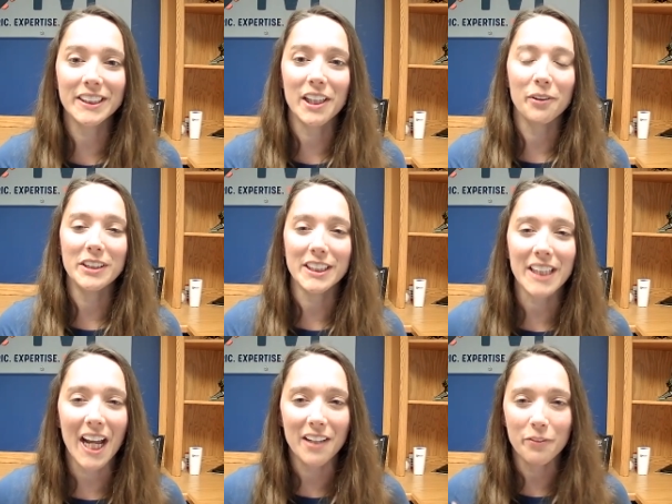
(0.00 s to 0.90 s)
So it
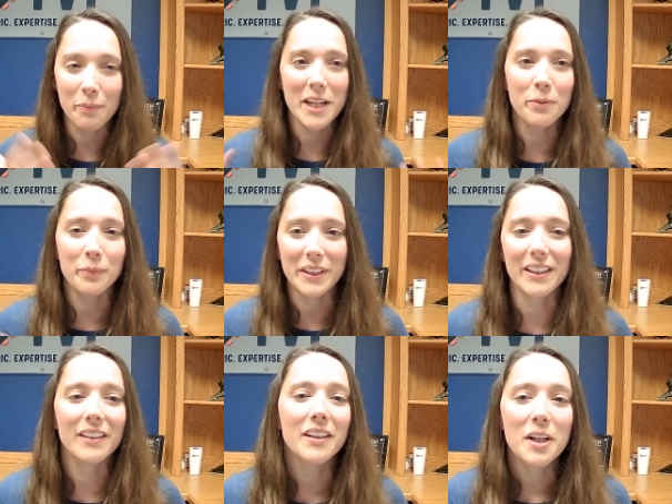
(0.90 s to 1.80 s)
just kind of made
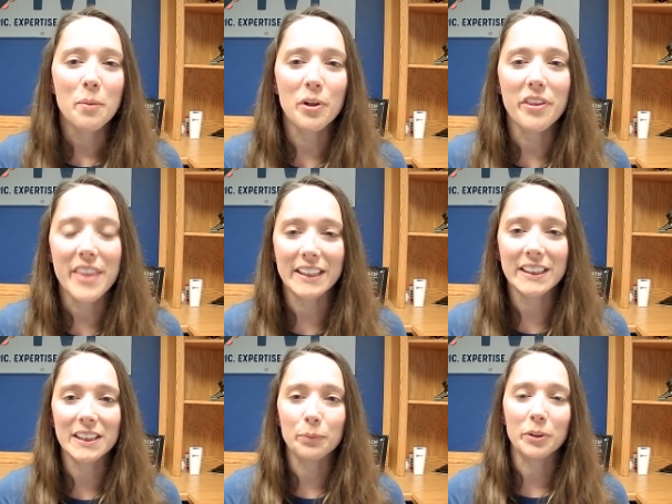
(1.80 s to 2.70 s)
me put
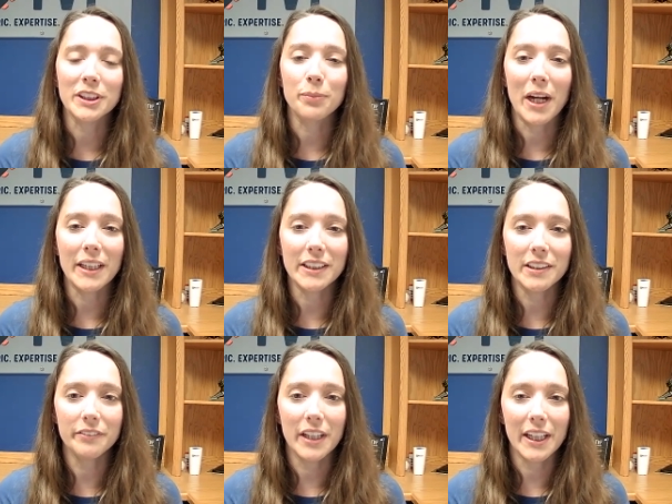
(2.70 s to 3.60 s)
things into
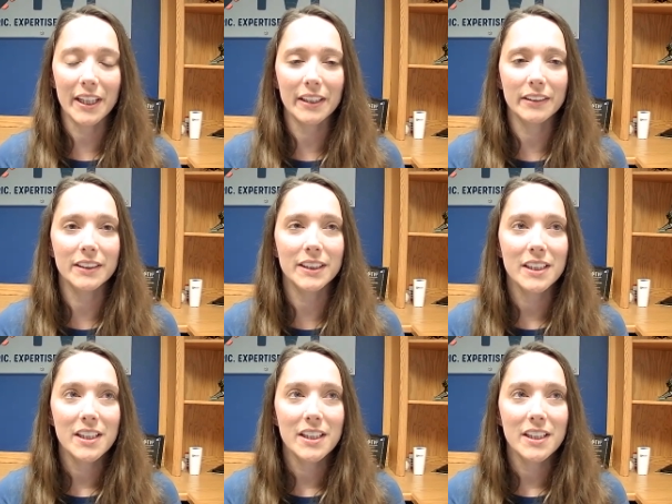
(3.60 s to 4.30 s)
perspective and